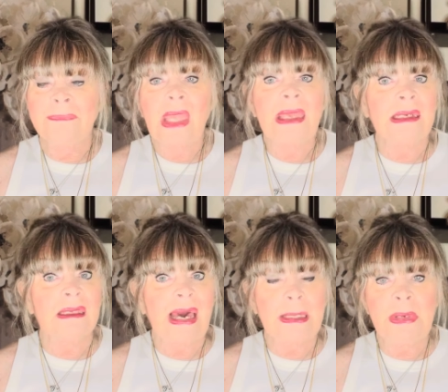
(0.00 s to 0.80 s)
And a
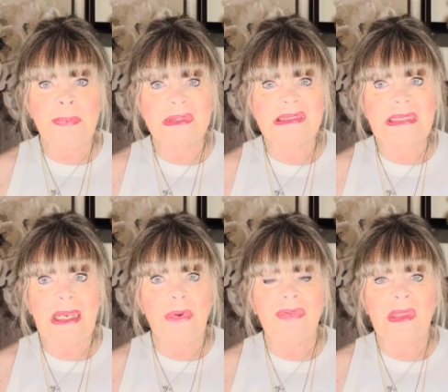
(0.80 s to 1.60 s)
lot of people stay
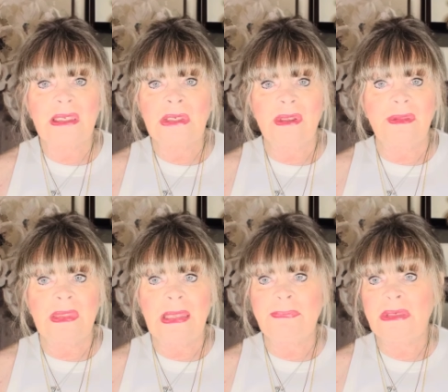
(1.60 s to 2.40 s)
with it. You know,
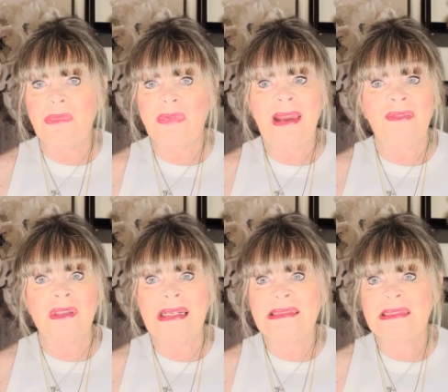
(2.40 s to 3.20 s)
they've been with, I have
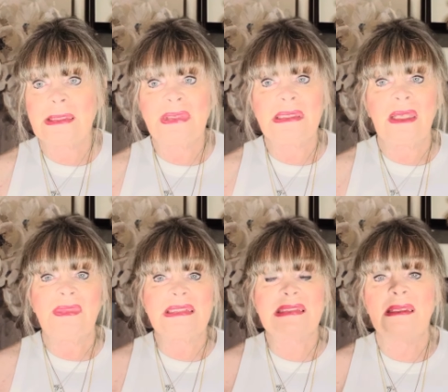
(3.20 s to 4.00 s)
clients that have been on
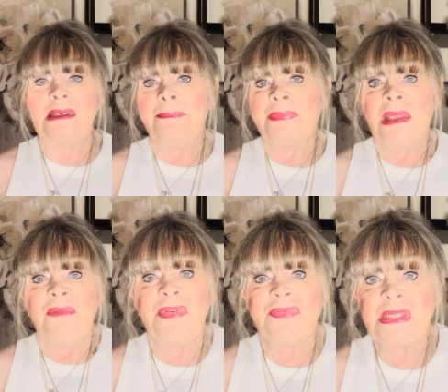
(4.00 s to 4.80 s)
this
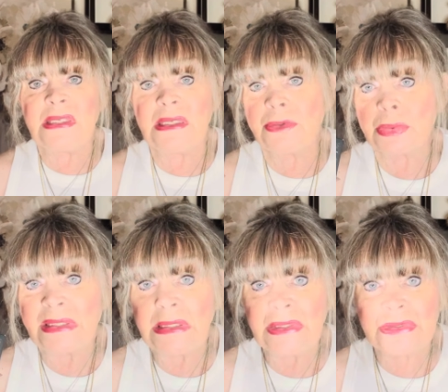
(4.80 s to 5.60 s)
15,
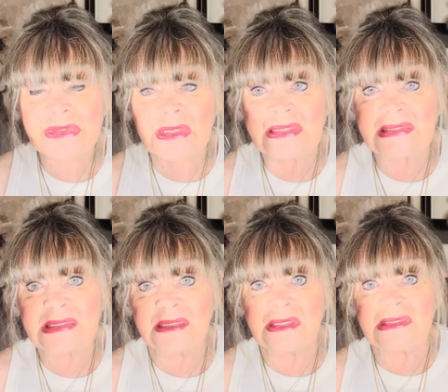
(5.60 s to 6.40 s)
20 years and they
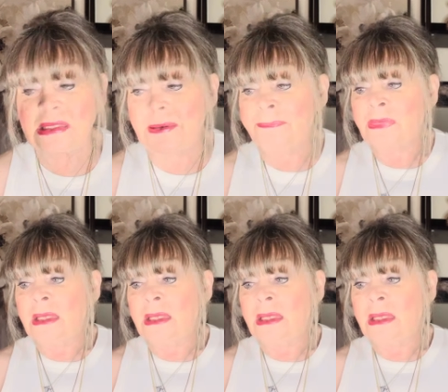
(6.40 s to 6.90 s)
still use it.